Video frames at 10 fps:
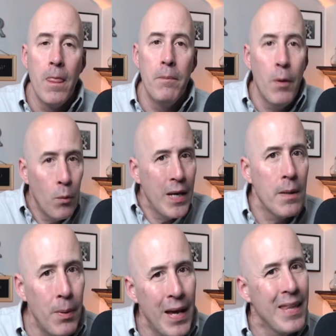But we can
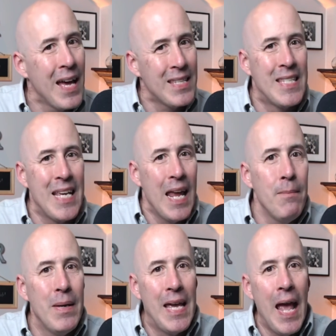play that
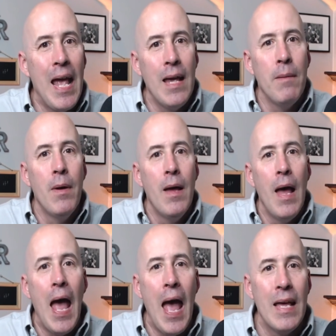same game
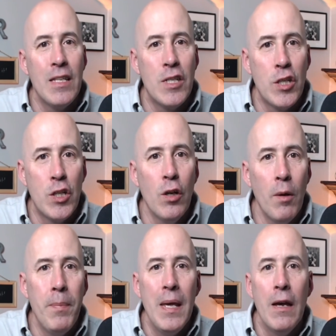and still
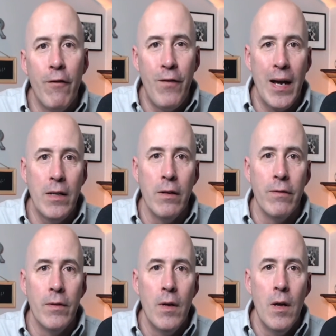be
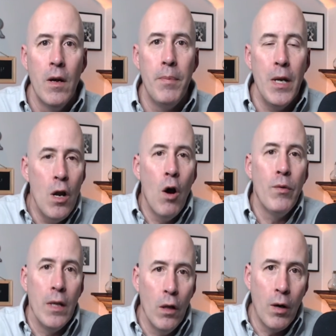effective but know
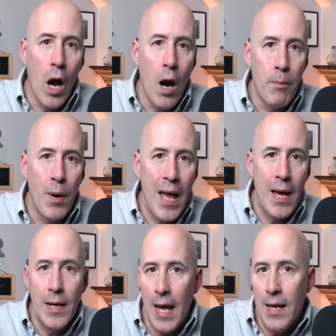that look, our
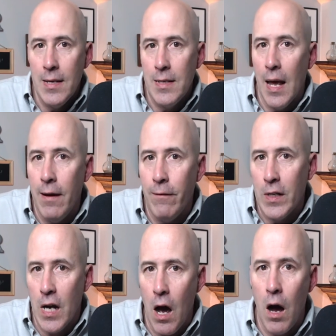brand is a
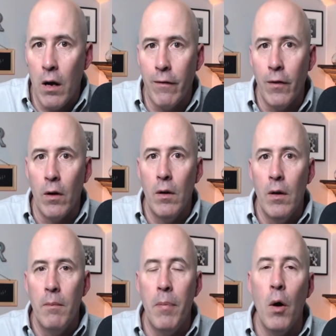photographer,
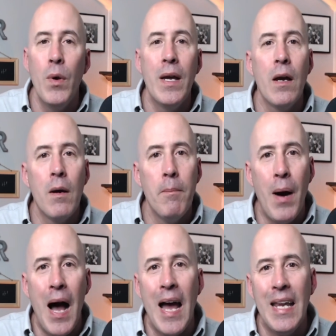but we can
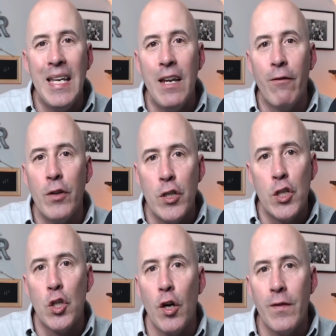combine different
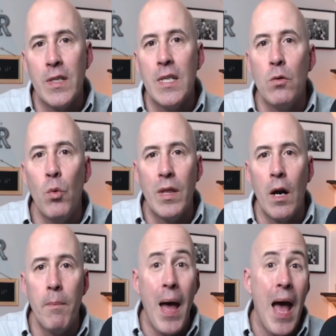services with
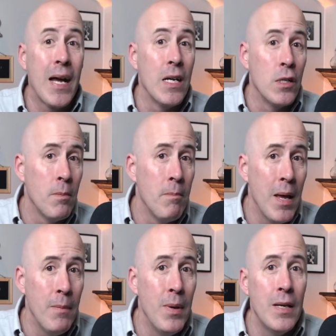our package.
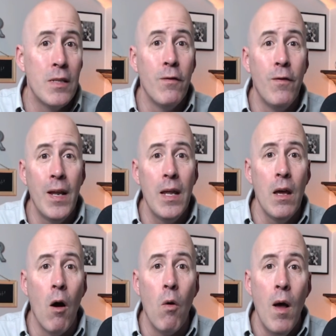Maybe it's
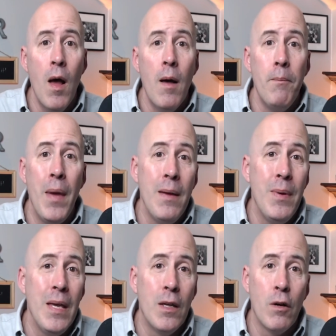video,
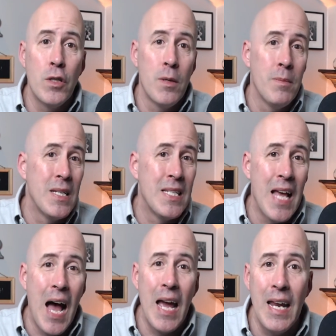maybe there are some
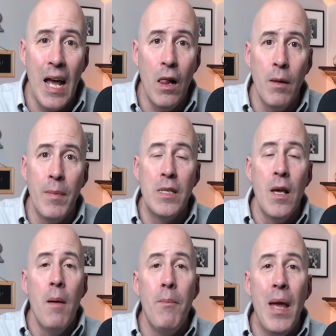design elements,
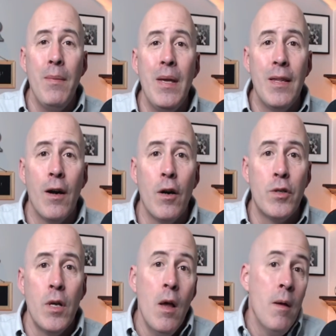maybe
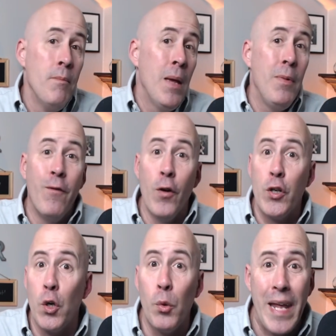there's maybe
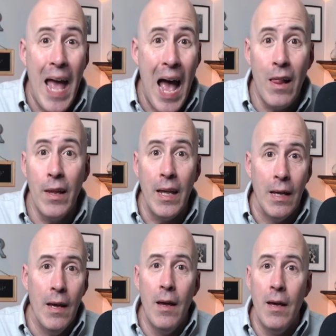virtual reality.
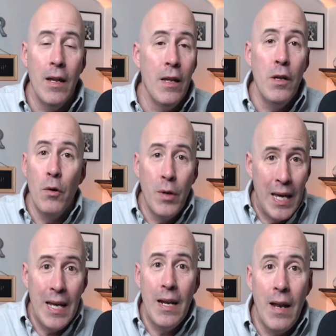You know,
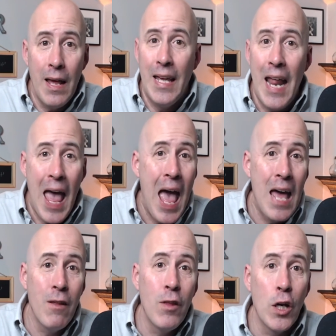get in get
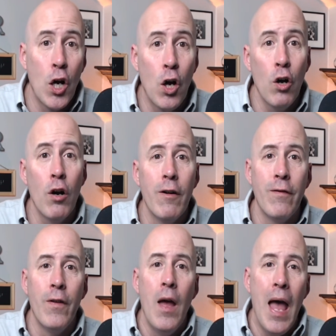ahead of the
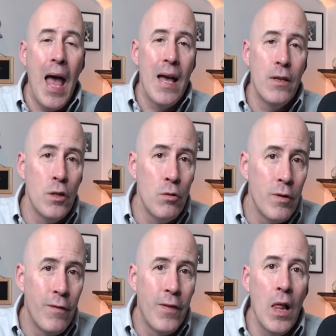curve as you
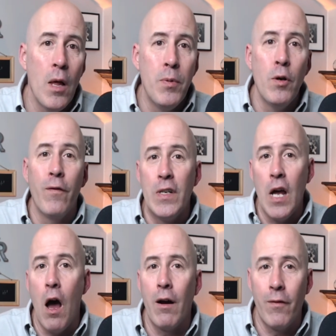develop your
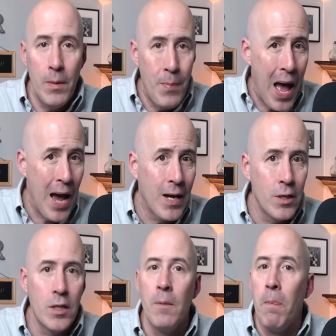photography
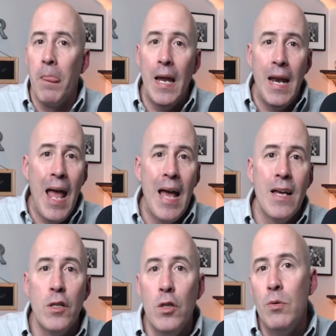packages and
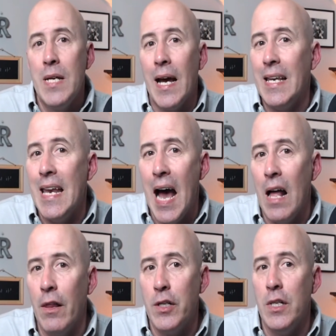as new
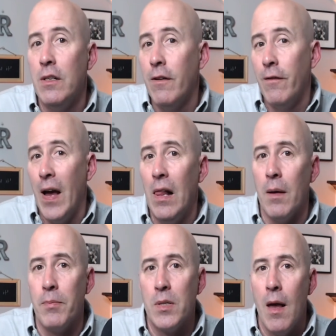technology
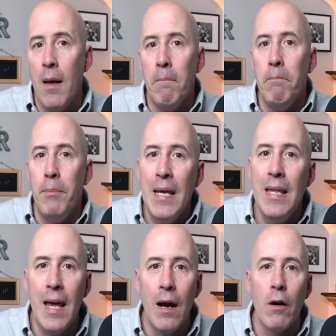develops. Be
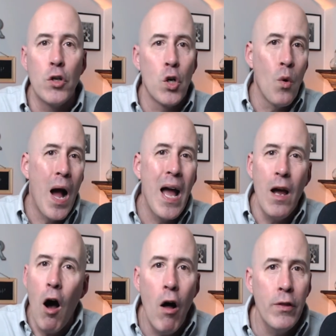there. Try
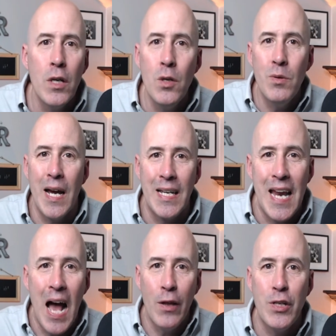all the new
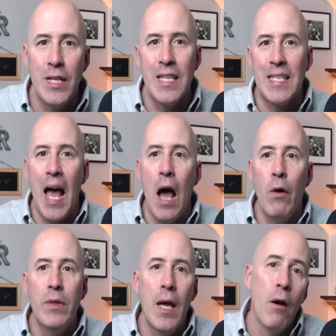technology that's
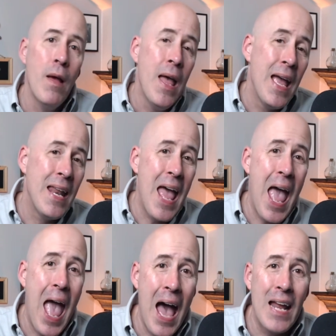out there and
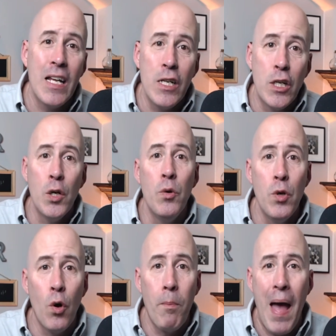add it to
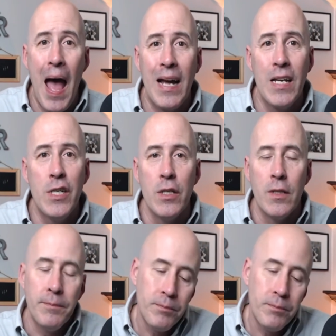your packages.